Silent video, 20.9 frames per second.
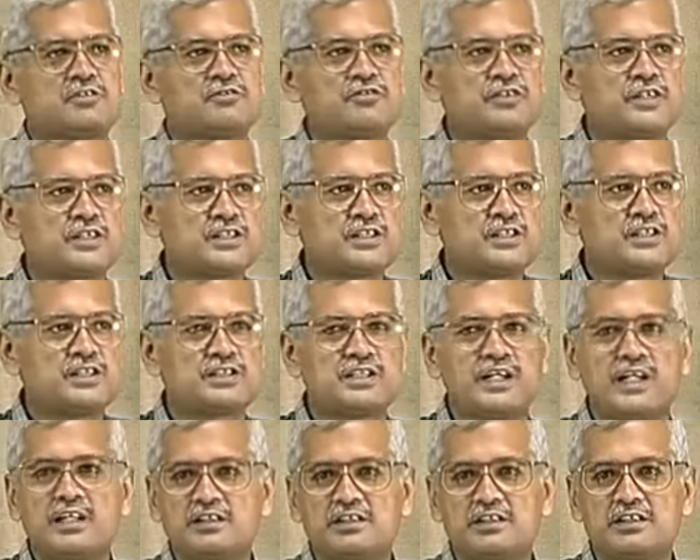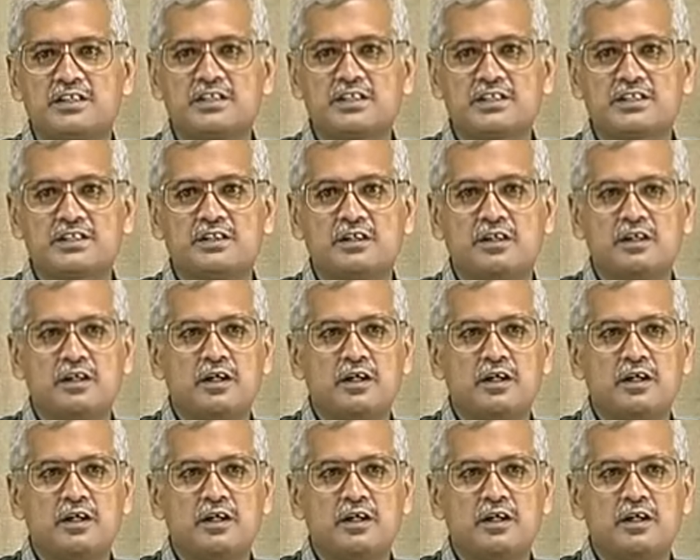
First is that it is